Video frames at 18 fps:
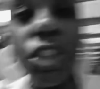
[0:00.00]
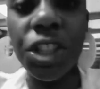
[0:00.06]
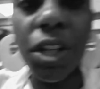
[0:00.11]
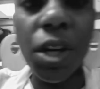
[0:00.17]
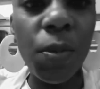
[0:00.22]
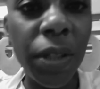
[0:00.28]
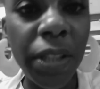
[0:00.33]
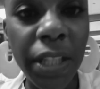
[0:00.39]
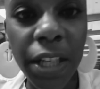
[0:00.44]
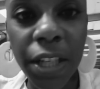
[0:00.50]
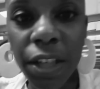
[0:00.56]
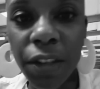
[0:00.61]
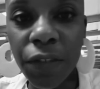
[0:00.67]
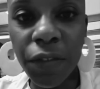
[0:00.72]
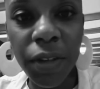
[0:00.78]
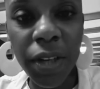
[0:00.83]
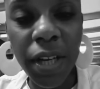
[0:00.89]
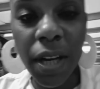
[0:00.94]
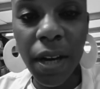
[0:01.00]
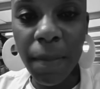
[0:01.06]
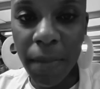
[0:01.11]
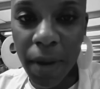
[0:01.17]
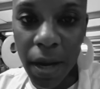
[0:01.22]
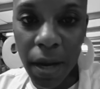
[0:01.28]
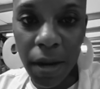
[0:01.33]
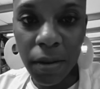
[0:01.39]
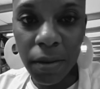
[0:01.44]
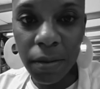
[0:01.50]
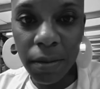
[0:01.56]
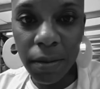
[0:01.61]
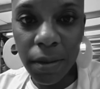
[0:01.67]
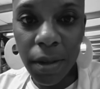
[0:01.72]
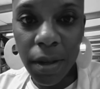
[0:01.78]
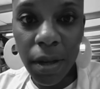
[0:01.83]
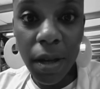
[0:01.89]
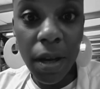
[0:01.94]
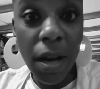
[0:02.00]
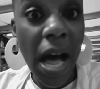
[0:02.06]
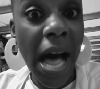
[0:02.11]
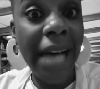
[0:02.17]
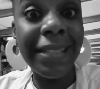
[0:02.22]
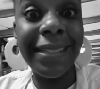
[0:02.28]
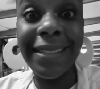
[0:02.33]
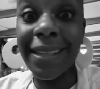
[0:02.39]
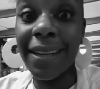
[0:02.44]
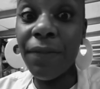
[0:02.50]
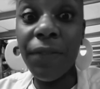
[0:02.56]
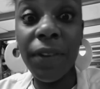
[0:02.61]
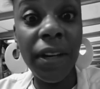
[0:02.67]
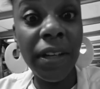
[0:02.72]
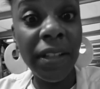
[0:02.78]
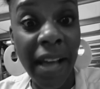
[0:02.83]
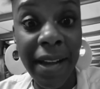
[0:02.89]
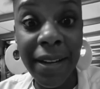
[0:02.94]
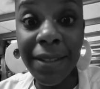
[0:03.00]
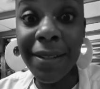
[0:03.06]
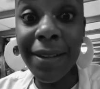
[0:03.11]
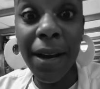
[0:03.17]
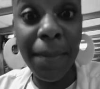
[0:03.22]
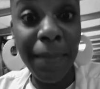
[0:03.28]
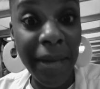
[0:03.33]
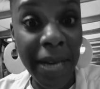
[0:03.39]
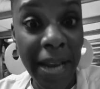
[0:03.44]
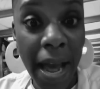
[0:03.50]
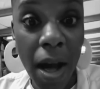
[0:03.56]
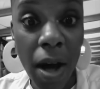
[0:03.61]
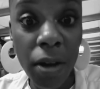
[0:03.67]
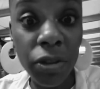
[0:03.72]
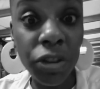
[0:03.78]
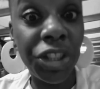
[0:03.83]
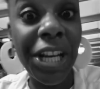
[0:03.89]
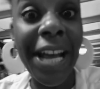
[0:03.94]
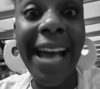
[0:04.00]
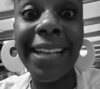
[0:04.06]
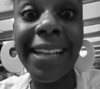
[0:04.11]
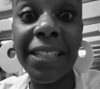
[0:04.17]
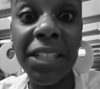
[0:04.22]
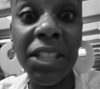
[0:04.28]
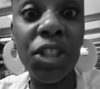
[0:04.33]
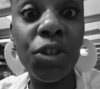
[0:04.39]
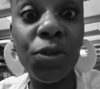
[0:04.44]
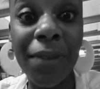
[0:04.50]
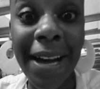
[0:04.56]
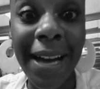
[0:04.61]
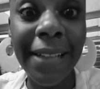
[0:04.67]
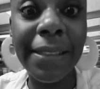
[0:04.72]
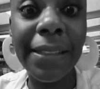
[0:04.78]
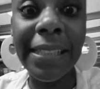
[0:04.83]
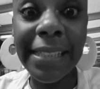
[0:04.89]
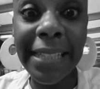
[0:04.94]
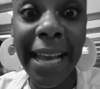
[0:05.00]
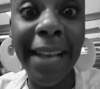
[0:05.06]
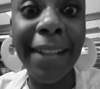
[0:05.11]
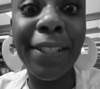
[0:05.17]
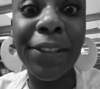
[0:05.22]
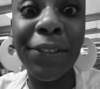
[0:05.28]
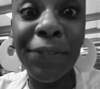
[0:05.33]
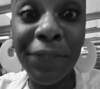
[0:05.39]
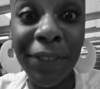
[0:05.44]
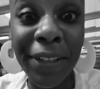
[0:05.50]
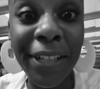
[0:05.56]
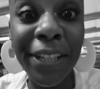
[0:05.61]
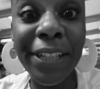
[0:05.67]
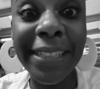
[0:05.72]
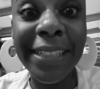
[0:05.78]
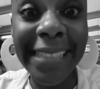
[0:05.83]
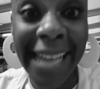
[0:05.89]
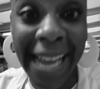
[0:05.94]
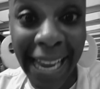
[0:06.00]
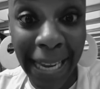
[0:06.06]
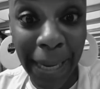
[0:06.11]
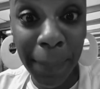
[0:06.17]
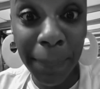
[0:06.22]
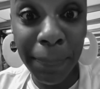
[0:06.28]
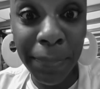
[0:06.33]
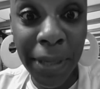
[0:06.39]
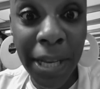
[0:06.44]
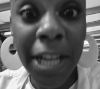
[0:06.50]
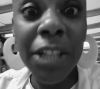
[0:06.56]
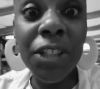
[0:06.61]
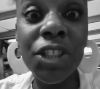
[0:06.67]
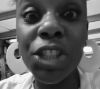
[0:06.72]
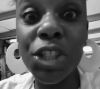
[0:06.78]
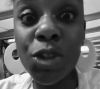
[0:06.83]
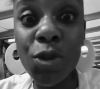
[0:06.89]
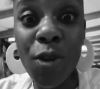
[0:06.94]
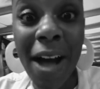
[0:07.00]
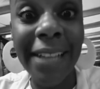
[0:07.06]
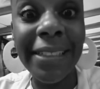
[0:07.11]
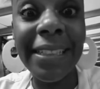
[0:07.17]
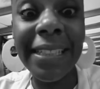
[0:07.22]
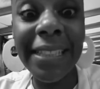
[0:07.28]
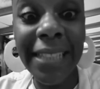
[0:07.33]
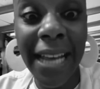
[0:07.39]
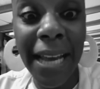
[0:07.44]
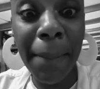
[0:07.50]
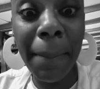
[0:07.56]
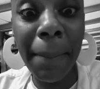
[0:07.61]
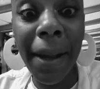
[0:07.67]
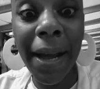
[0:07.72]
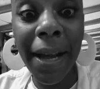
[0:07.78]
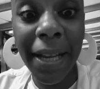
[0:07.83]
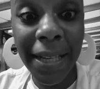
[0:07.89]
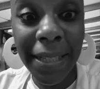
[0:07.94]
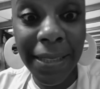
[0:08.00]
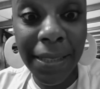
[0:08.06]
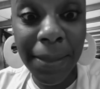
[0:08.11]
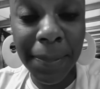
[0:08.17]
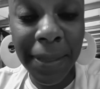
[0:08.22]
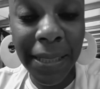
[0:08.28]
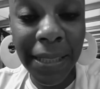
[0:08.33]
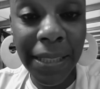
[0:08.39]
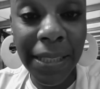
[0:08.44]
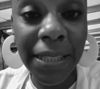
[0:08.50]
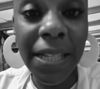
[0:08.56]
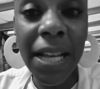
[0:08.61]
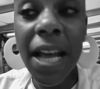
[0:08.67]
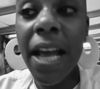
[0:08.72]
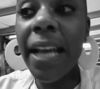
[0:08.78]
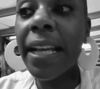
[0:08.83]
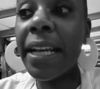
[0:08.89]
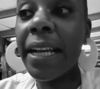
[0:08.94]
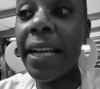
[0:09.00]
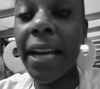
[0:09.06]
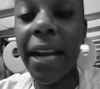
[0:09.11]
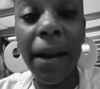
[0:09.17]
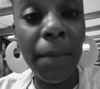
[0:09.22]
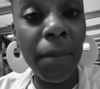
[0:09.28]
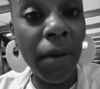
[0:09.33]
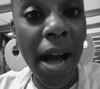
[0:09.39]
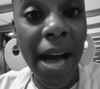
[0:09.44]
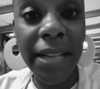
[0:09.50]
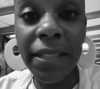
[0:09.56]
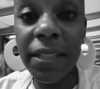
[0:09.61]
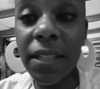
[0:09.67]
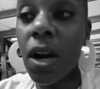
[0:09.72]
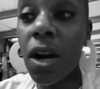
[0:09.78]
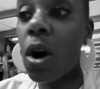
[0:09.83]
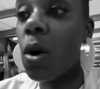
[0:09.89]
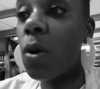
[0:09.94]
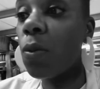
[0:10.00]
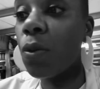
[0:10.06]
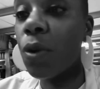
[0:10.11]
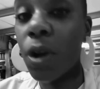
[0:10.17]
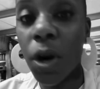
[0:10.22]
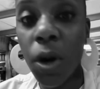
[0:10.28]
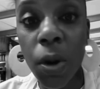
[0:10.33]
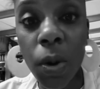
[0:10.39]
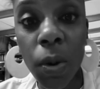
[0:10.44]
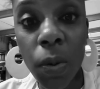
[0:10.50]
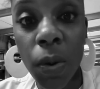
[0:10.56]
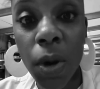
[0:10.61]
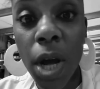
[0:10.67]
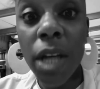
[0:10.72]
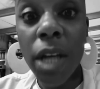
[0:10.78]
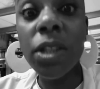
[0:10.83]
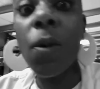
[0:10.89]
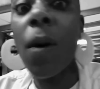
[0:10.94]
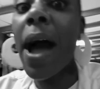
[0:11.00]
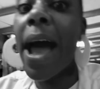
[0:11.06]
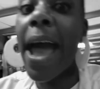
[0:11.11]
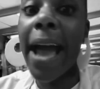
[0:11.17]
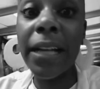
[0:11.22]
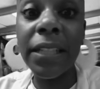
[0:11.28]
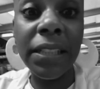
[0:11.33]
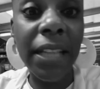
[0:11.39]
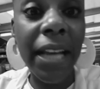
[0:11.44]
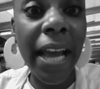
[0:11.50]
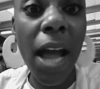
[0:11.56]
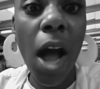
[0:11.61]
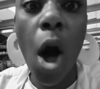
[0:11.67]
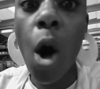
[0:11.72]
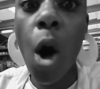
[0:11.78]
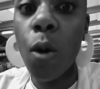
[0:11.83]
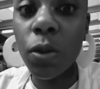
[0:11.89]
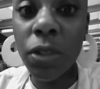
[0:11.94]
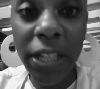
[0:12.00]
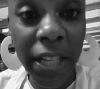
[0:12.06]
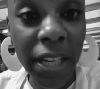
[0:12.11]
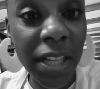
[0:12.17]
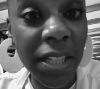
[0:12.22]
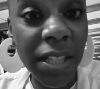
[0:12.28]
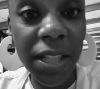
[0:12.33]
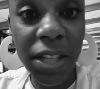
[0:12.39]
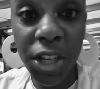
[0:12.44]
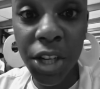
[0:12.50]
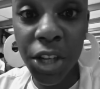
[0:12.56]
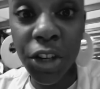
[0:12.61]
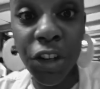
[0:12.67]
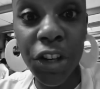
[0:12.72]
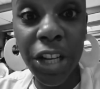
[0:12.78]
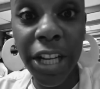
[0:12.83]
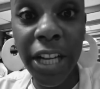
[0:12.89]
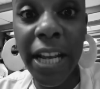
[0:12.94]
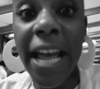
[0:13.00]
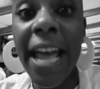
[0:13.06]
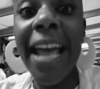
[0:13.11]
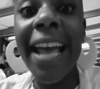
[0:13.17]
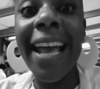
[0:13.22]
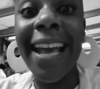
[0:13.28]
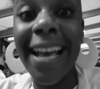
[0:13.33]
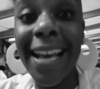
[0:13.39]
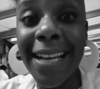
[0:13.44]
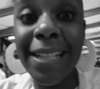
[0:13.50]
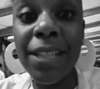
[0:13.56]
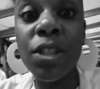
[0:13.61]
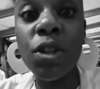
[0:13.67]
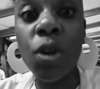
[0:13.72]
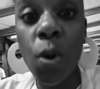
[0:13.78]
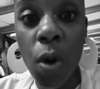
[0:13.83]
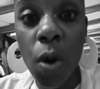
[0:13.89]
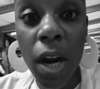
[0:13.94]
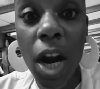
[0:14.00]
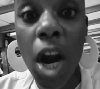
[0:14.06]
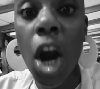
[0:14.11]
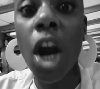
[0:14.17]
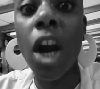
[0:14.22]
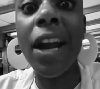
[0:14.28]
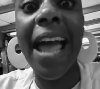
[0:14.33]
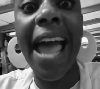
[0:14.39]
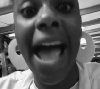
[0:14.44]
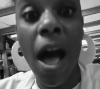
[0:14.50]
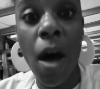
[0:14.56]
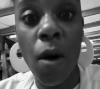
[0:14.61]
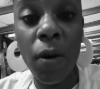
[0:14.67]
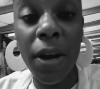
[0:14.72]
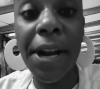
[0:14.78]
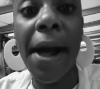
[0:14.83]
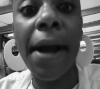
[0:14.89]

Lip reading: don't want the interview to come out. I said, fuck that, it's coming out. She actually tried to take the fucking tape. She tried to take my husband's camera. I said, oh no. So I actually had hotel security escort her out, and I